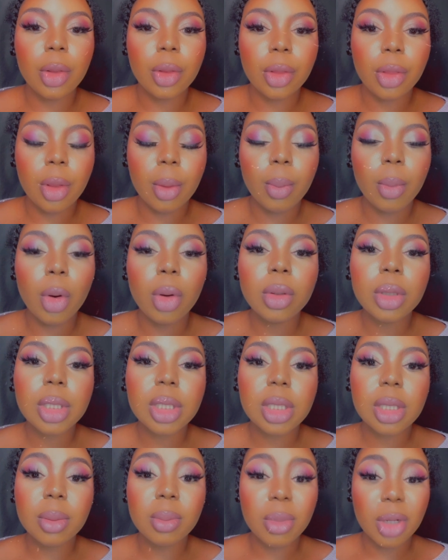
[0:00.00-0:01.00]
the
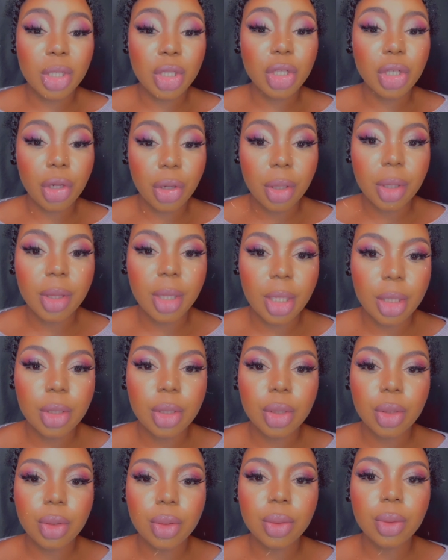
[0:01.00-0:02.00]
most mature thing
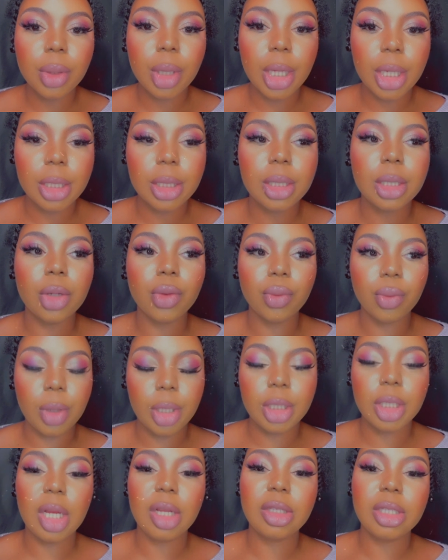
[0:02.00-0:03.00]
to do is to
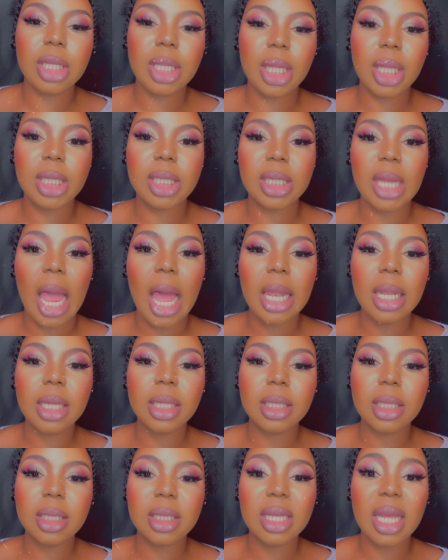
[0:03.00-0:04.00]
reach out to the
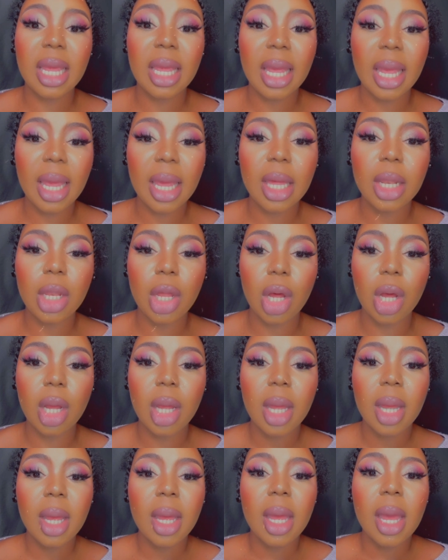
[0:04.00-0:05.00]
stylist and say, hey, look,
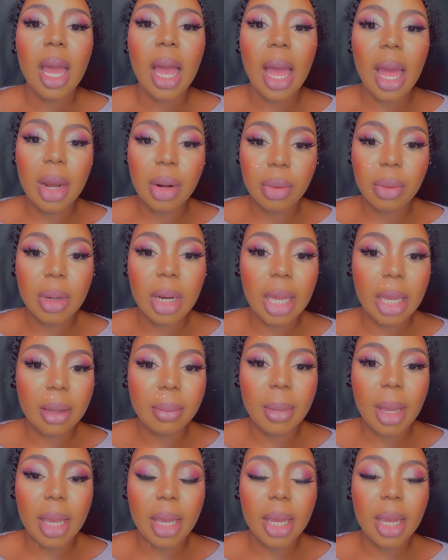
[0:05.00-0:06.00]
I don't like
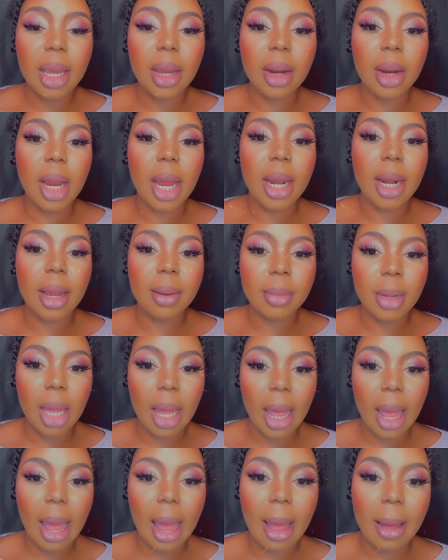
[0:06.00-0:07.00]
my hair and I'm
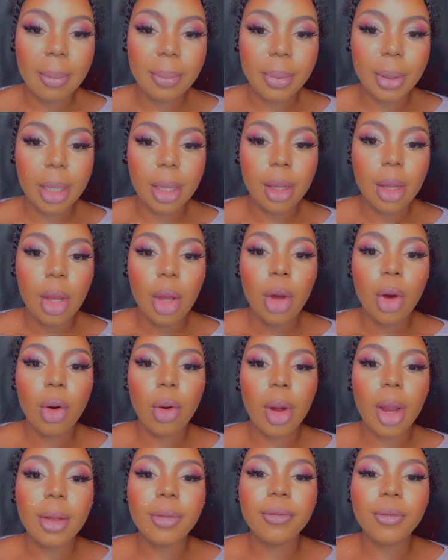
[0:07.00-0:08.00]
not happy,
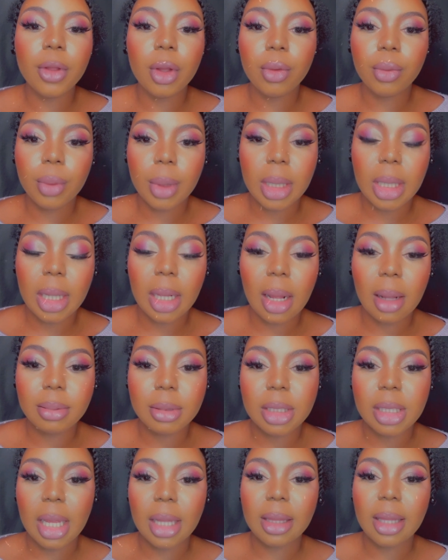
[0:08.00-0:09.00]
or I feel really
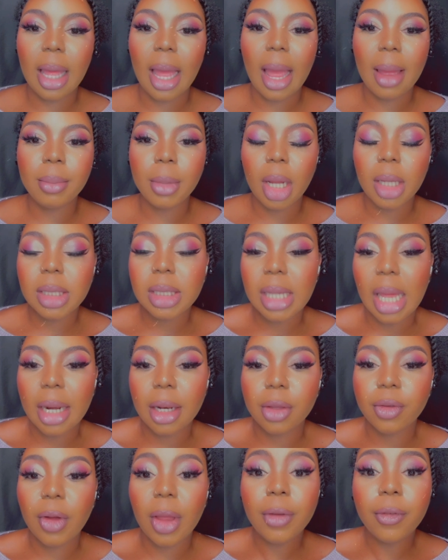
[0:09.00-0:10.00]
upset that I'm not
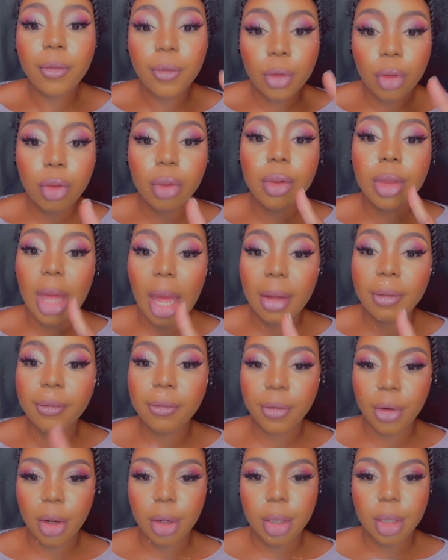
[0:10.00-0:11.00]
satisfied. Do that
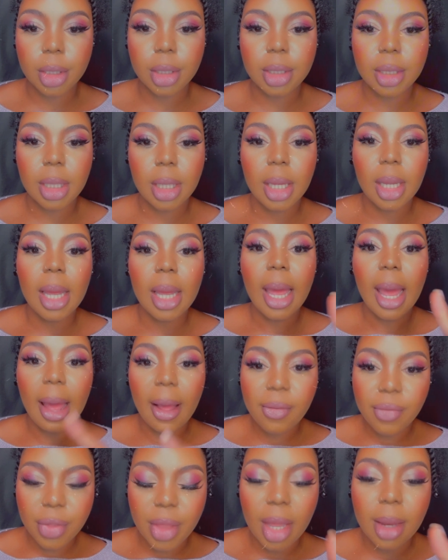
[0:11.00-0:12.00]
first
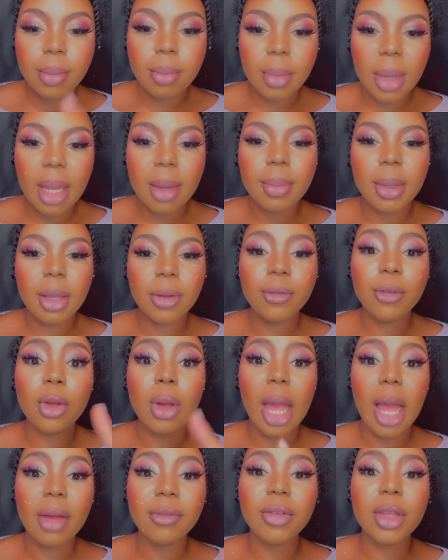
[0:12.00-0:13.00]
and then maybe if
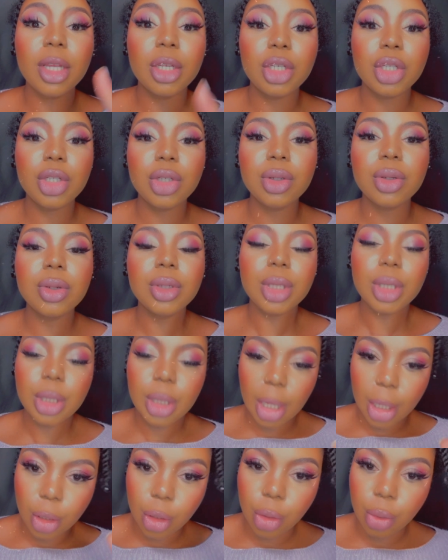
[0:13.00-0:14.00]
you have issues
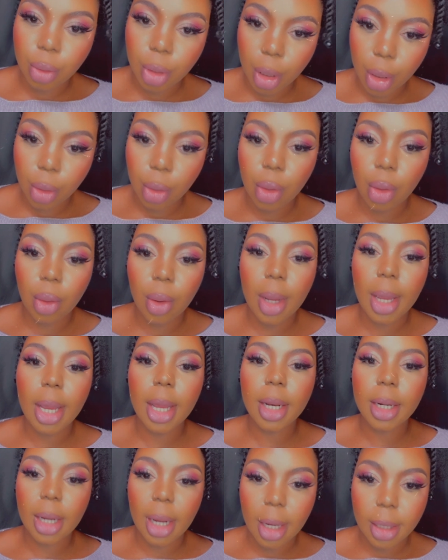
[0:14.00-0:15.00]
then you can go
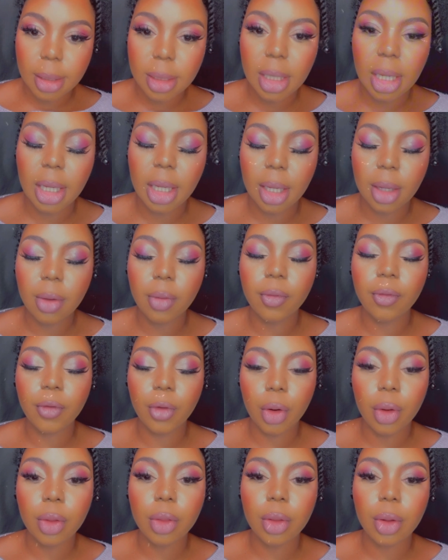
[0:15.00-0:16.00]
ahead and take it
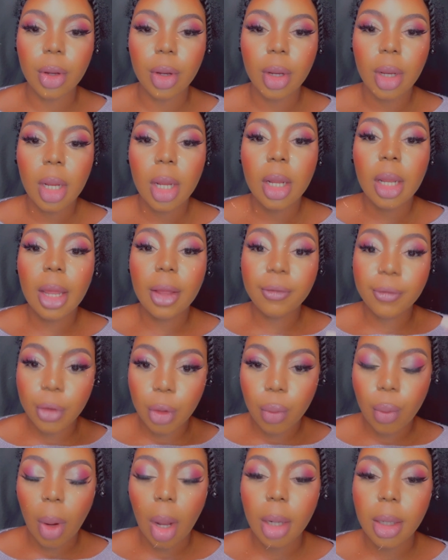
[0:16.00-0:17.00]
further if
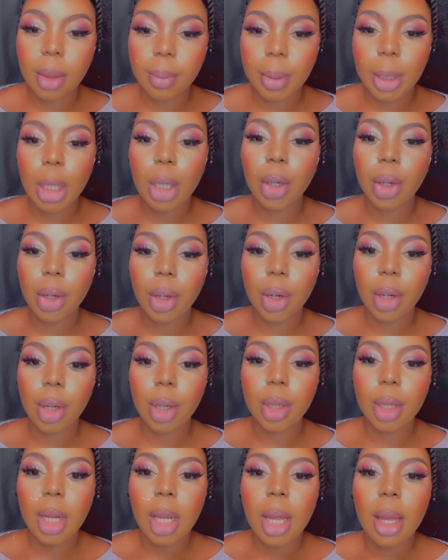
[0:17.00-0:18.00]
you want to be
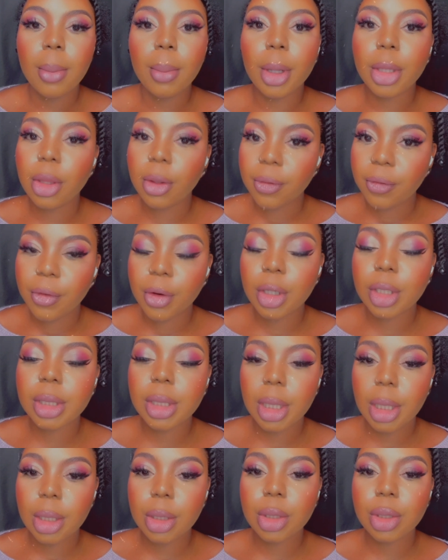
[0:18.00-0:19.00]
heard but the
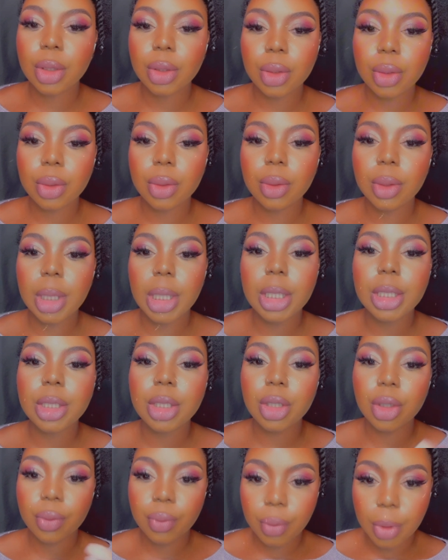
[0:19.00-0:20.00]
first thing to do is
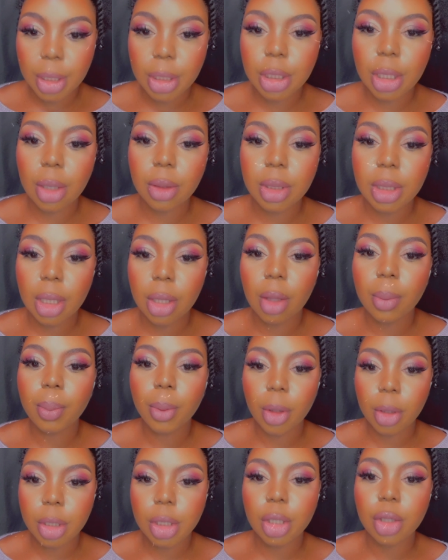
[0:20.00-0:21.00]
to reach out to the
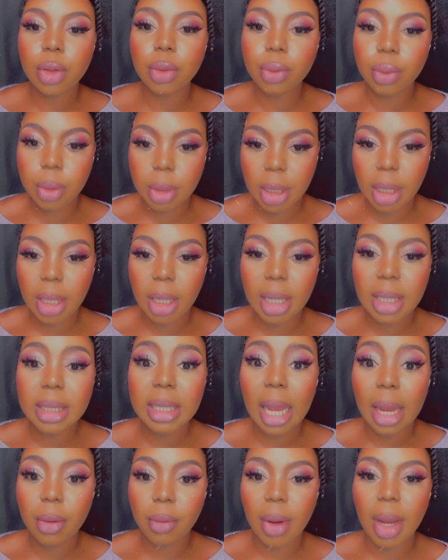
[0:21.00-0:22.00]
person who did it
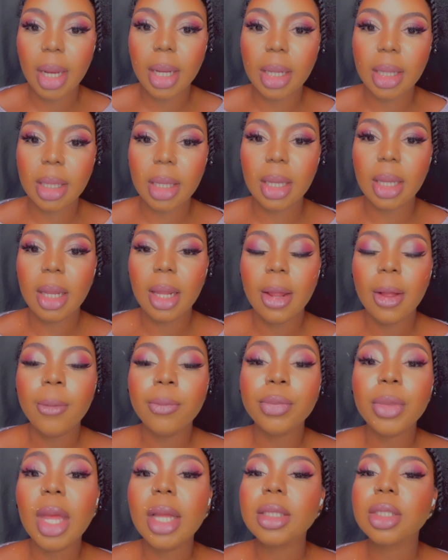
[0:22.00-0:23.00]
directly
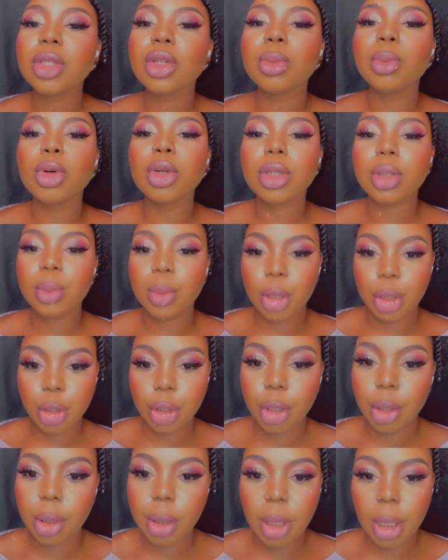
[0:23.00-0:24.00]
that's the most
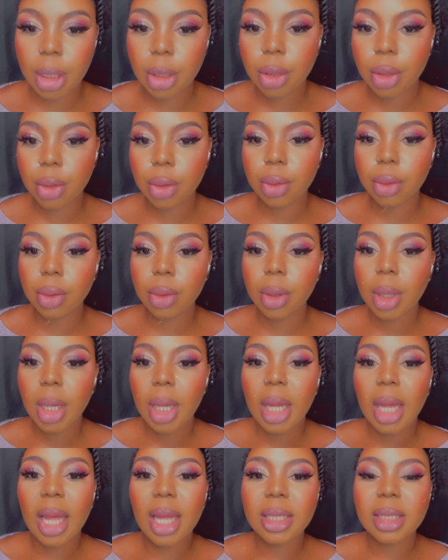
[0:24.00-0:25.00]
mature thing to do
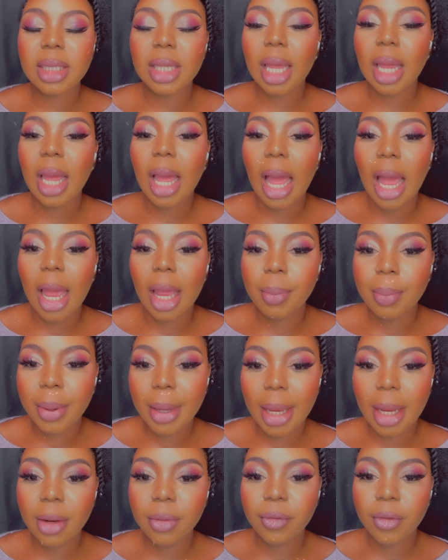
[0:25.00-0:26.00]
and say i
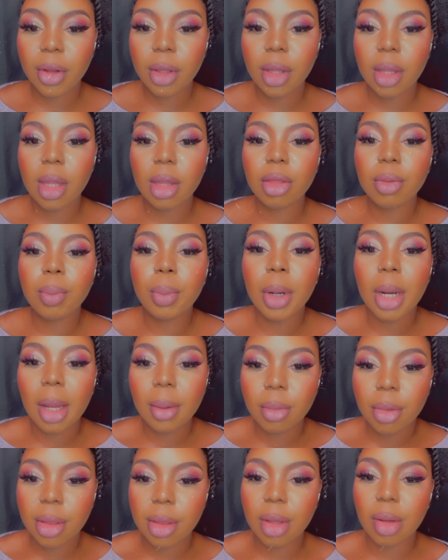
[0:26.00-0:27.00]
paid for this but
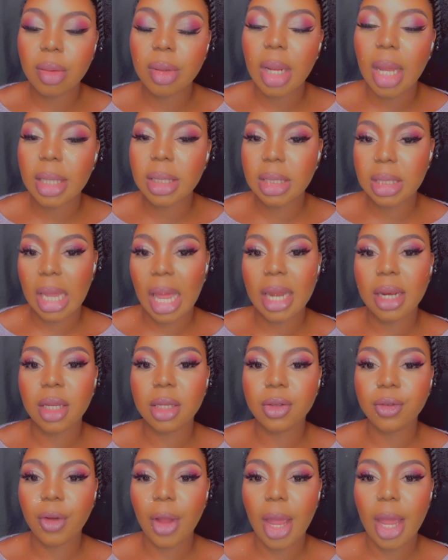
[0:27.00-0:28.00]
i'm still not
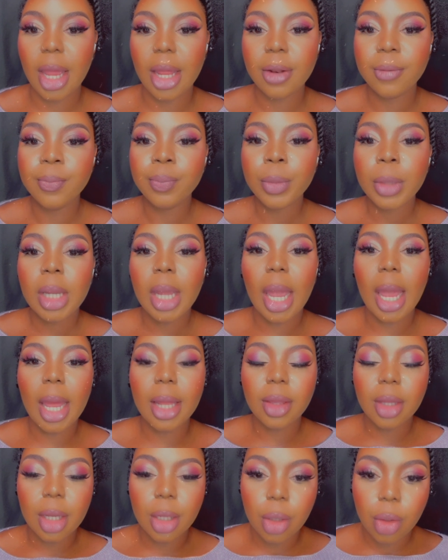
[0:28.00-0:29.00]
satisfied
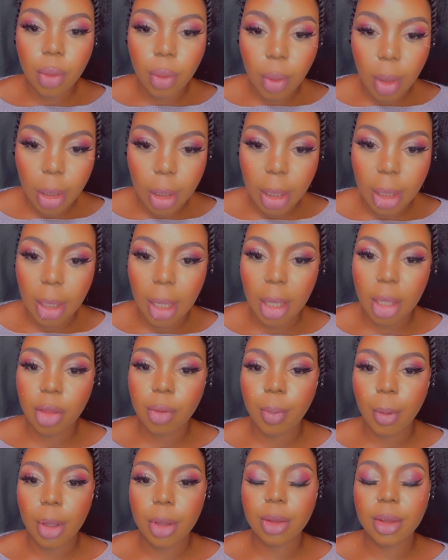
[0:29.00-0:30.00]
and then you can
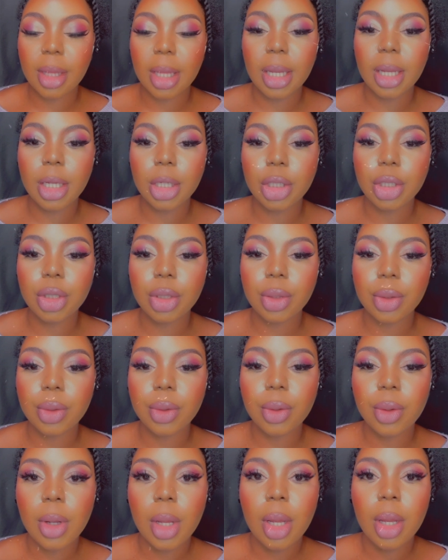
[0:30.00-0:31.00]
express the
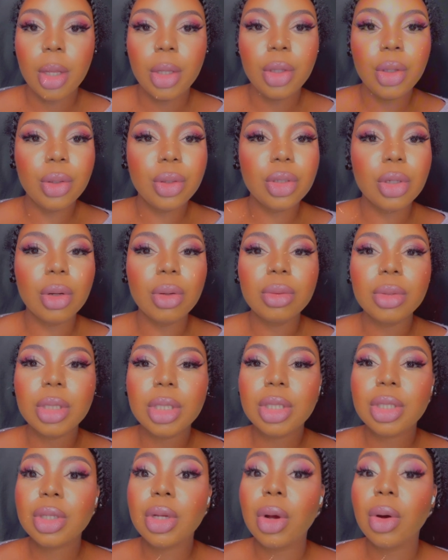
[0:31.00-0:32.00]
issue you don't
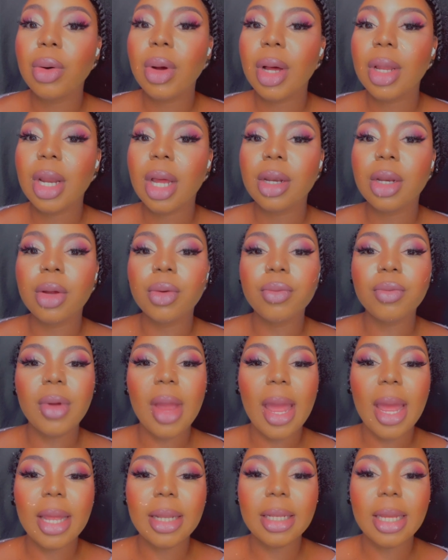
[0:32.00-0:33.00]
just go out on a
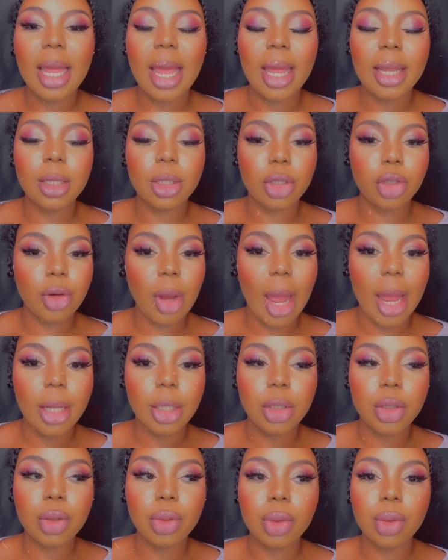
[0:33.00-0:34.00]
rant and try
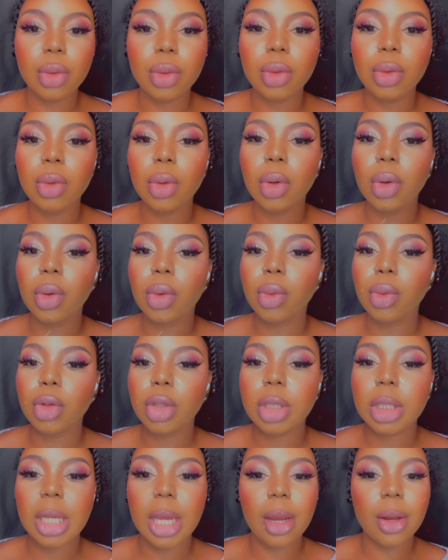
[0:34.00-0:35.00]
to
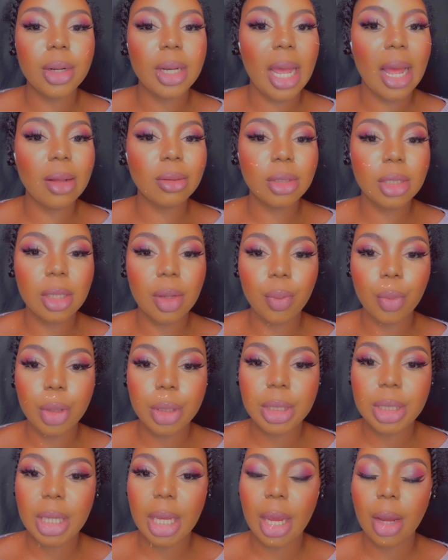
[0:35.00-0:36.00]
tear down
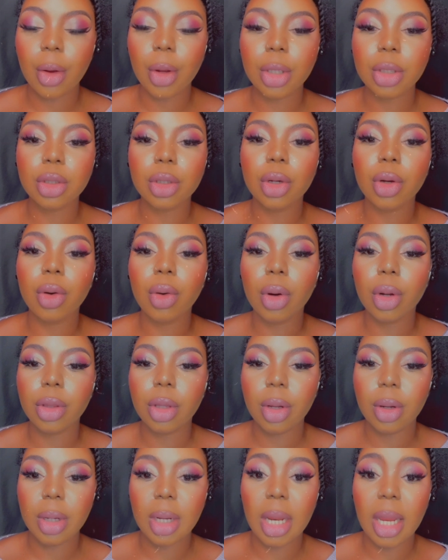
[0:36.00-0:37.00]
someone's character or
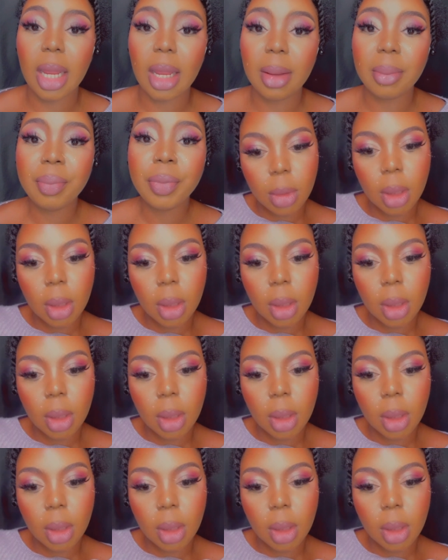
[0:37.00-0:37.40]
their name